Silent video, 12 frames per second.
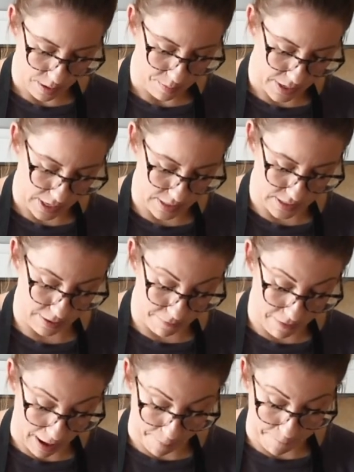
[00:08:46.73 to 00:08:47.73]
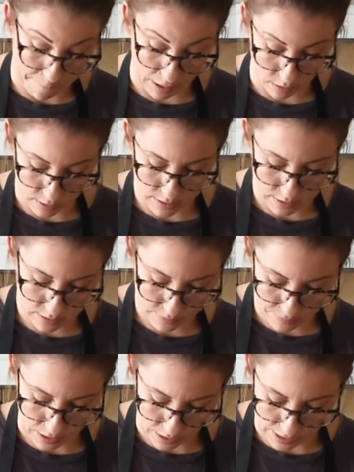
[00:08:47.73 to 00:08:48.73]
because the fat melts
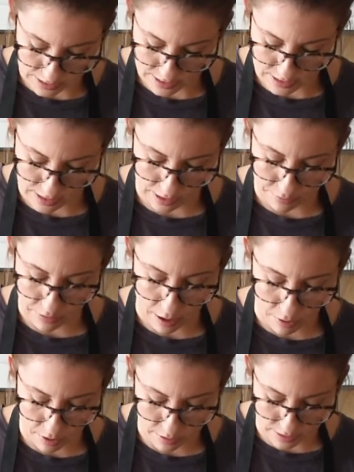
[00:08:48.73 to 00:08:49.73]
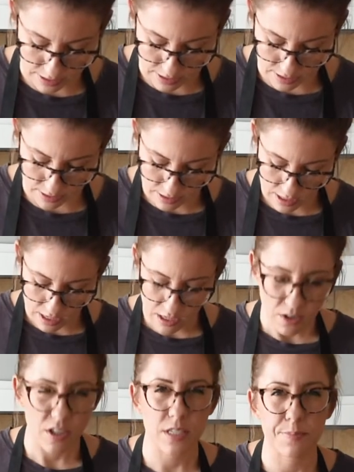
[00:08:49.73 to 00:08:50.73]
and it gets the flour nice and
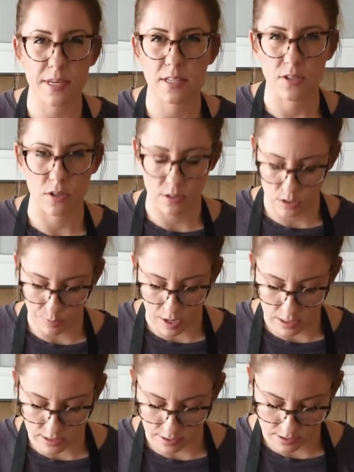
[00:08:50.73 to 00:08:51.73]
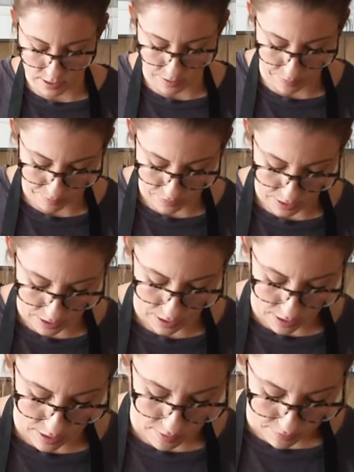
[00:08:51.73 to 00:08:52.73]
crispy in certain spots.
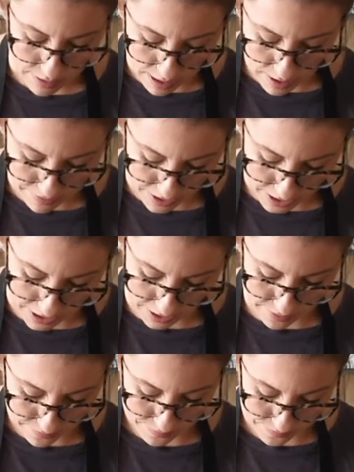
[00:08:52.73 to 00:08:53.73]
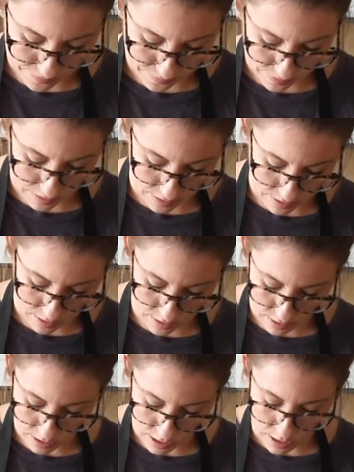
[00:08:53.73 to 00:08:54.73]
Very, very good.
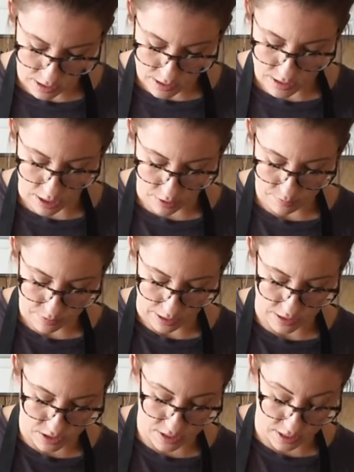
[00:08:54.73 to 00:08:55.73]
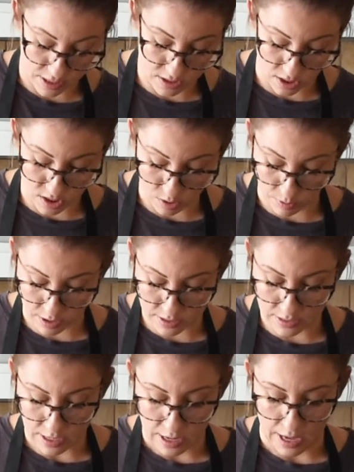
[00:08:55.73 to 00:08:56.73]
So as you see, this also works,
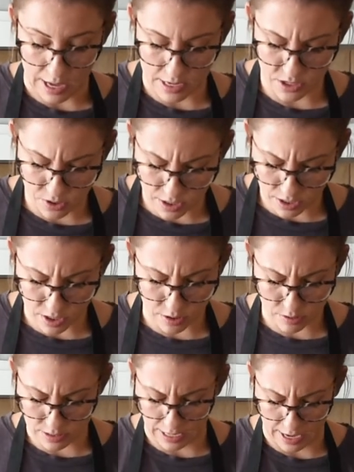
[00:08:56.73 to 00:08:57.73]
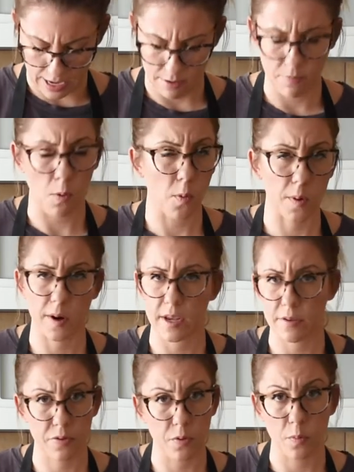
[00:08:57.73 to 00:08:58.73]
and you can use a fork
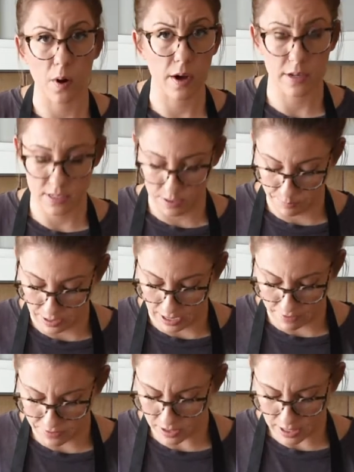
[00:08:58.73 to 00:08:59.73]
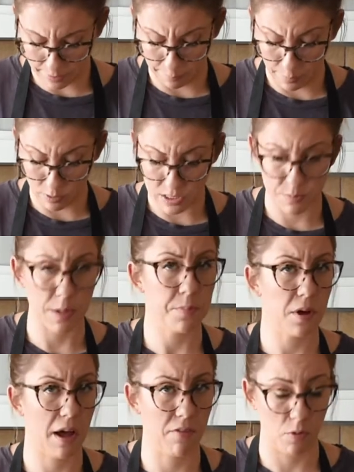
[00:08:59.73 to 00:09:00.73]
if you want, but I feel like most
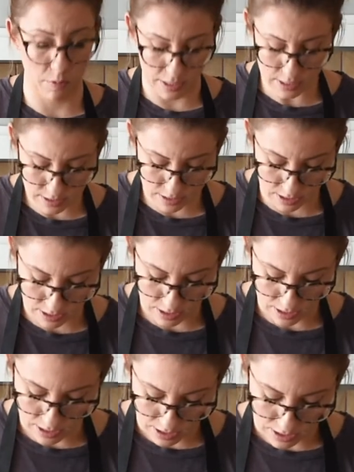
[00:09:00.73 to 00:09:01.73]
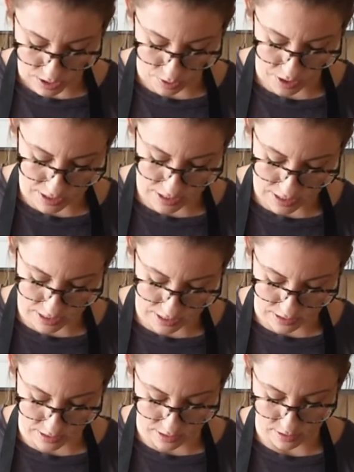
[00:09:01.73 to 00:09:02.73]
people have a whisk. So this
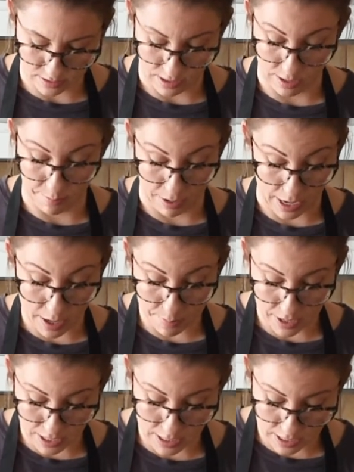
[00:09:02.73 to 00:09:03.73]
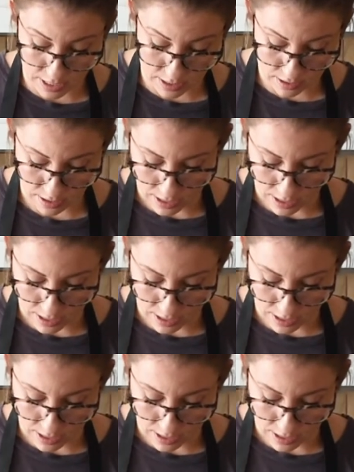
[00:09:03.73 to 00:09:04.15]
is, in my opinion,